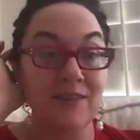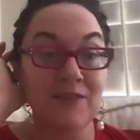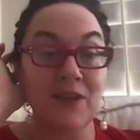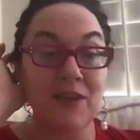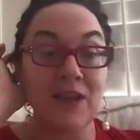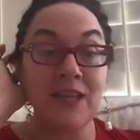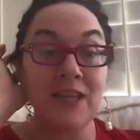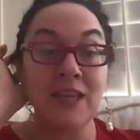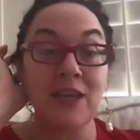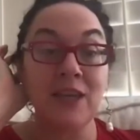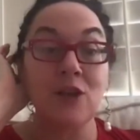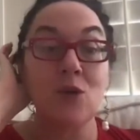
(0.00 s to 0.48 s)
if
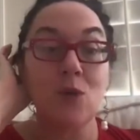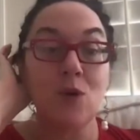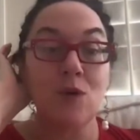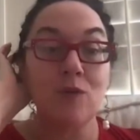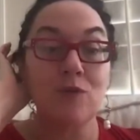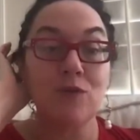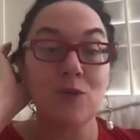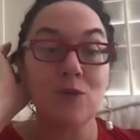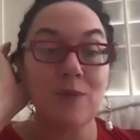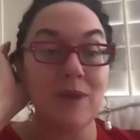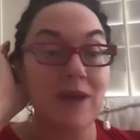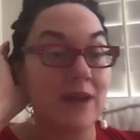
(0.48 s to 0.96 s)
I need a
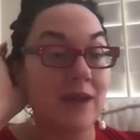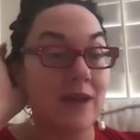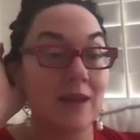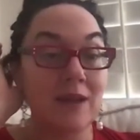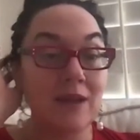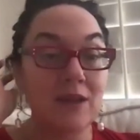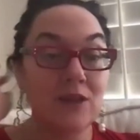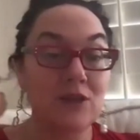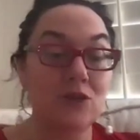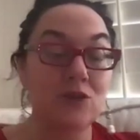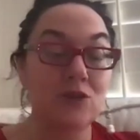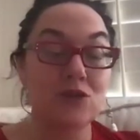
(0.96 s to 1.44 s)
quote for my
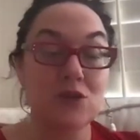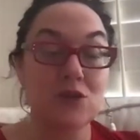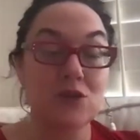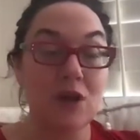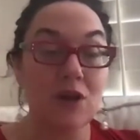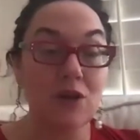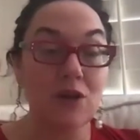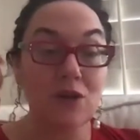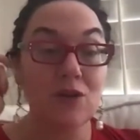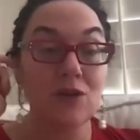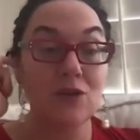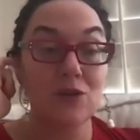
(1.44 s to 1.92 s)
news
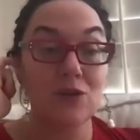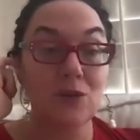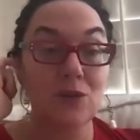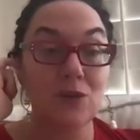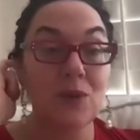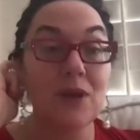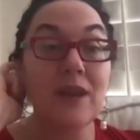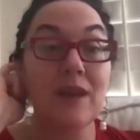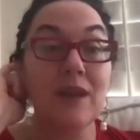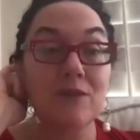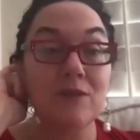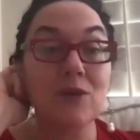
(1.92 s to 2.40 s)
article or
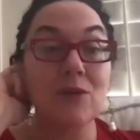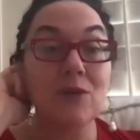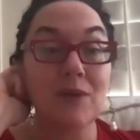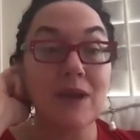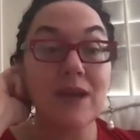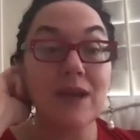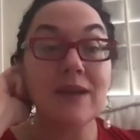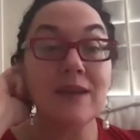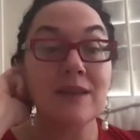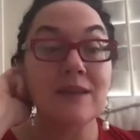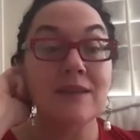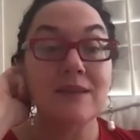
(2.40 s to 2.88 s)
whatever,
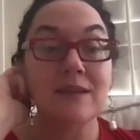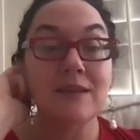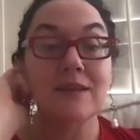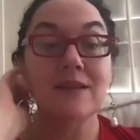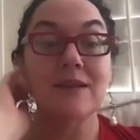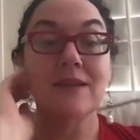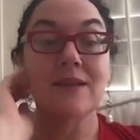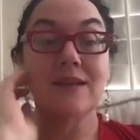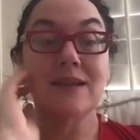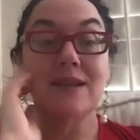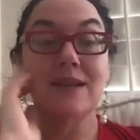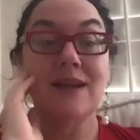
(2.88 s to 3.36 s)
right?
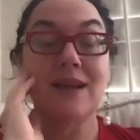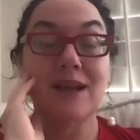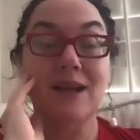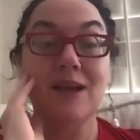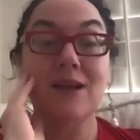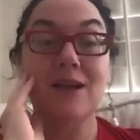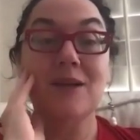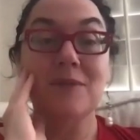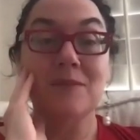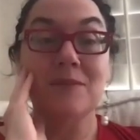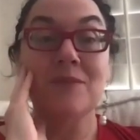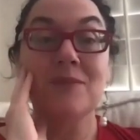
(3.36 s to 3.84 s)

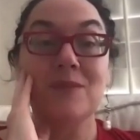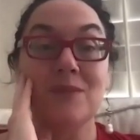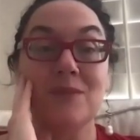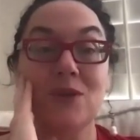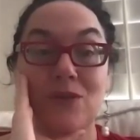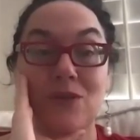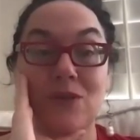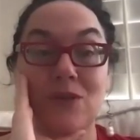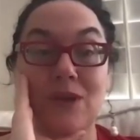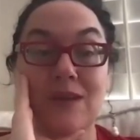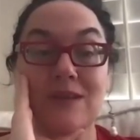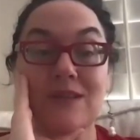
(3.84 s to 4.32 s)
Yeah,
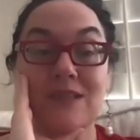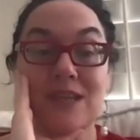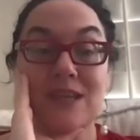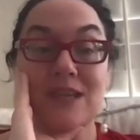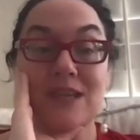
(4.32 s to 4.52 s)
it